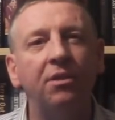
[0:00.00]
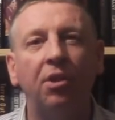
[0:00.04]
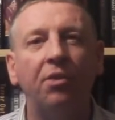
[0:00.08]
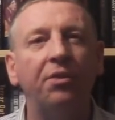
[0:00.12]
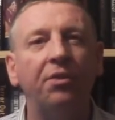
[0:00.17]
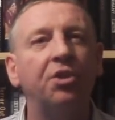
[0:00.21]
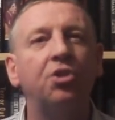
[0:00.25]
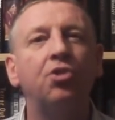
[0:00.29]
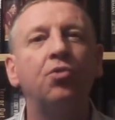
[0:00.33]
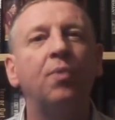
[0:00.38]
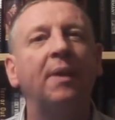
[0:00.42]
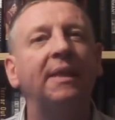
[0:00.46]

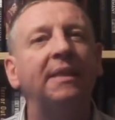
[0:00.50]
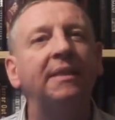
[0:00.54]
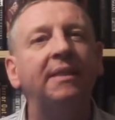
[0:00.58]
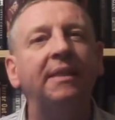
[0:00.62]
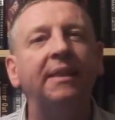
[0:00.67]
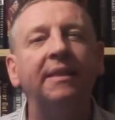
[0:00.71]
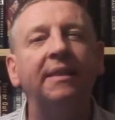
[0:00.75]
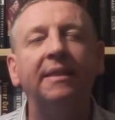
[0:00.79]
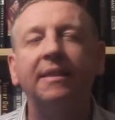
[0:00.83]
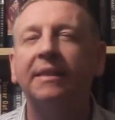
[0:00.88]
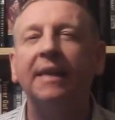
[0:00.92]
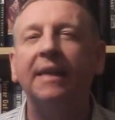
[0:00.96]
Not in the
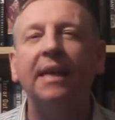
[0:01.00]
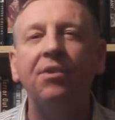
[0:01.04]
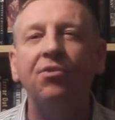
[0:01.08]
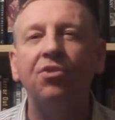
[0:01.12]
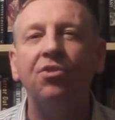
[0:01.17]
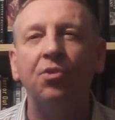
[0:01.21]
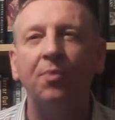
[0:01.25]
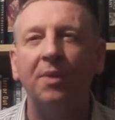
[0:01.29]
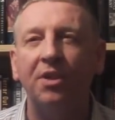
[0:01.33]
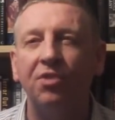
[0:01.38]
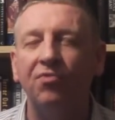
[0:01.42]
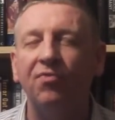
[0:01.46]
20th
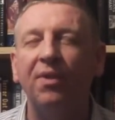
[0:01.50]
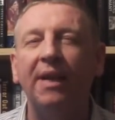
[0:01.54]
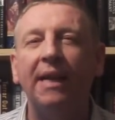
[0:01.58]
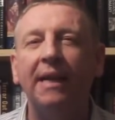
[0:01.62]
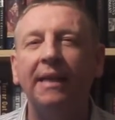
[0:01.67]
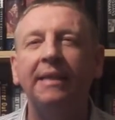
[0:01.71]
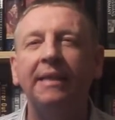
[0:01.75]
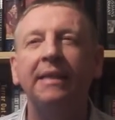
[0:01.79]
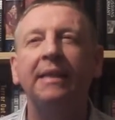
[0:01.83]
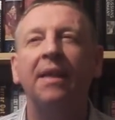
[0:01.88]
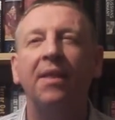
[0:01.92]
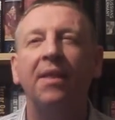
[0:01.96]
century, which
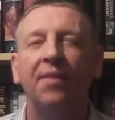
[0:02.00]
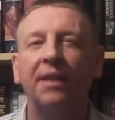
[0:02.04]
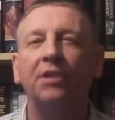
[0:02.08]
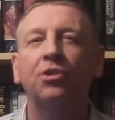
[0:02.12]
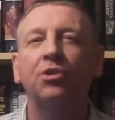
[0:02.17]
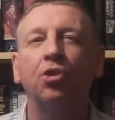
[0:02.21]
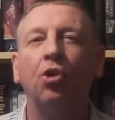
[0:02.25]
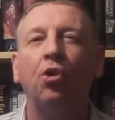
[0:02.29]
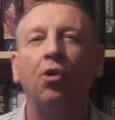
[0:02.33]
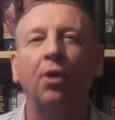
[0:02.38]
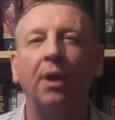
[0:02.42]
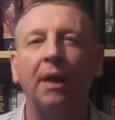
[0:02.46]
really,
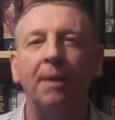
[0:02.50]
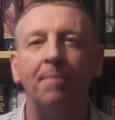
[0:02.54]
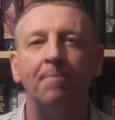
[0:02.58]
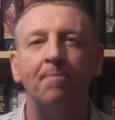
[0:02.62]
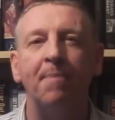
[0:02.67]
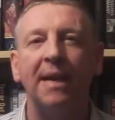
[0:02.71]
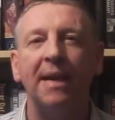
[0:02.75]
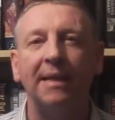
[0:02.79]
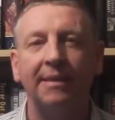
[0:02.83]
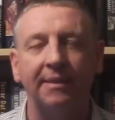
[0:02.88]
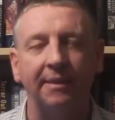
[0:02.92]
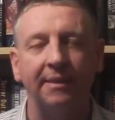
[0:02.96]
that's all that
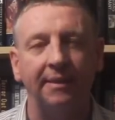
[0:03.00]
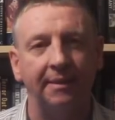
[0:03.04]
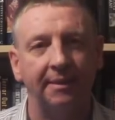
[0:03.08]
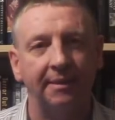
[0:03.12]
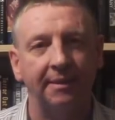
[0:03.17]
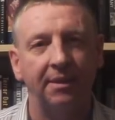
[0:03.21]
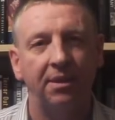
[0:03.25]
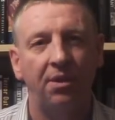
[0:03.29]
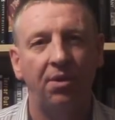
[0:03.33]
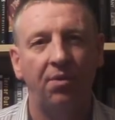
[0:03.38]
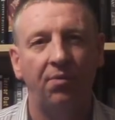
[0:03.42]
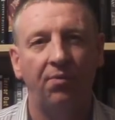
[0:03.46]

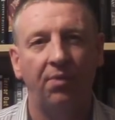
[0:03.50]
matters.